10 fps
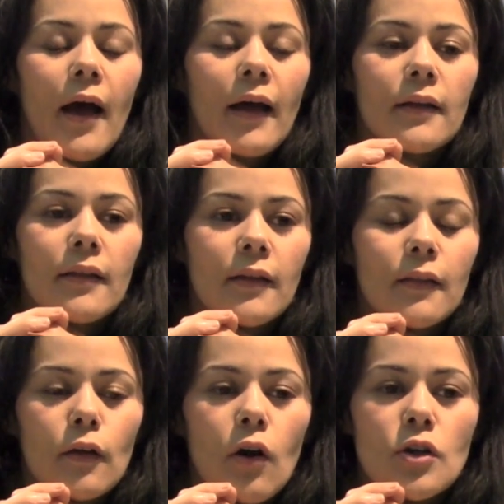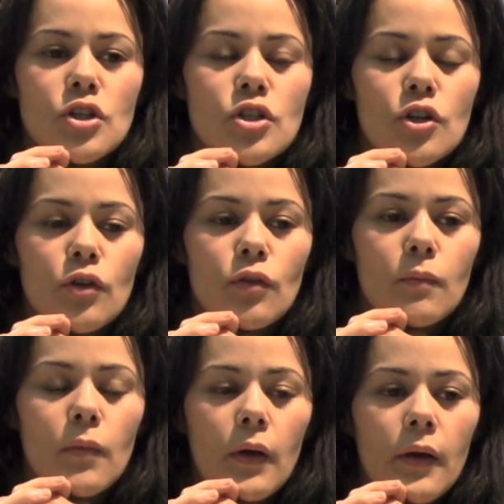And I think the
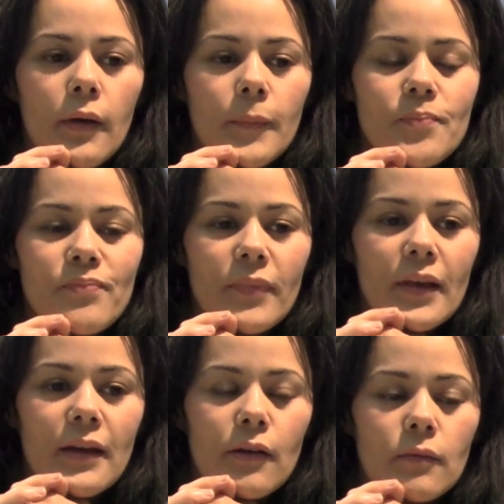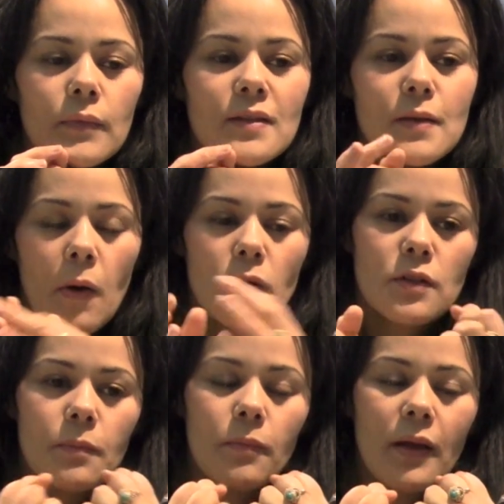costume is
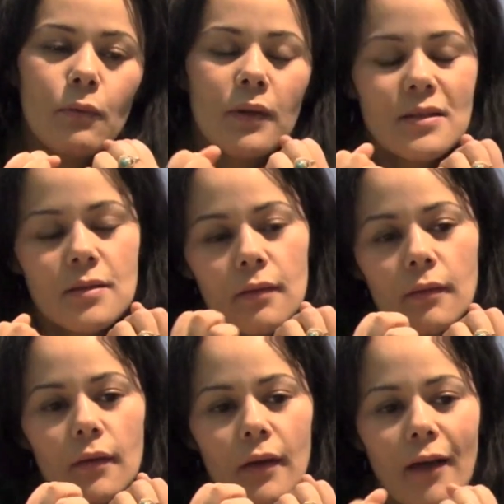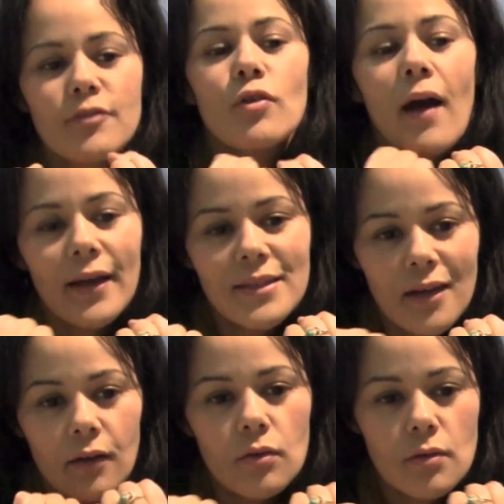supposed to, I've
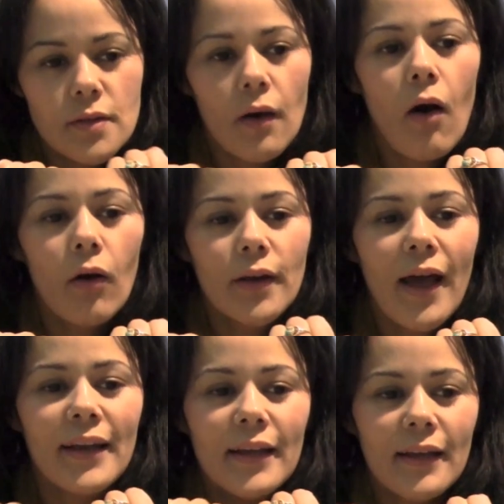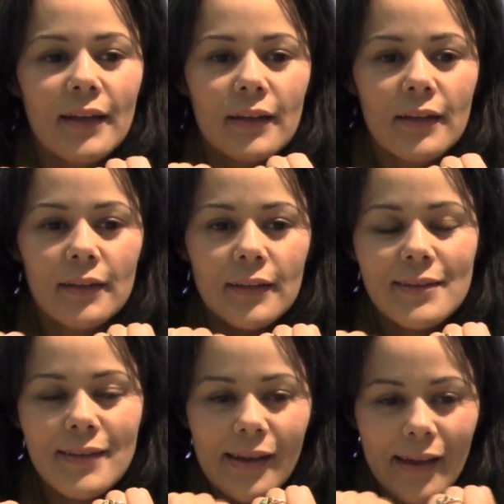tried a corset on, and
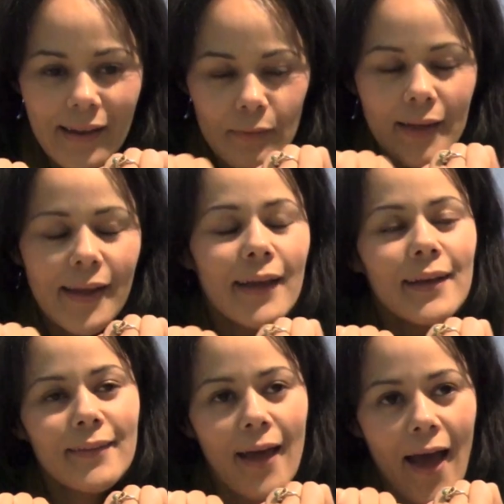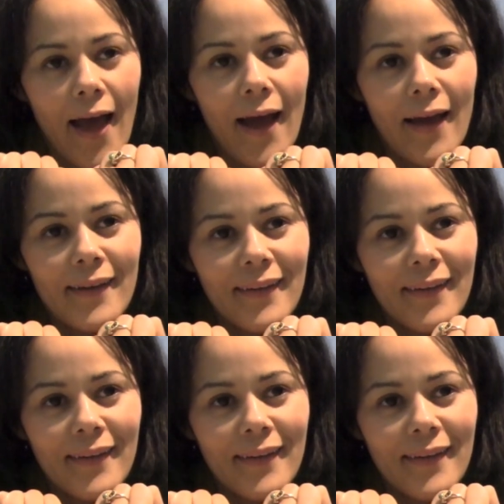we're nearly there,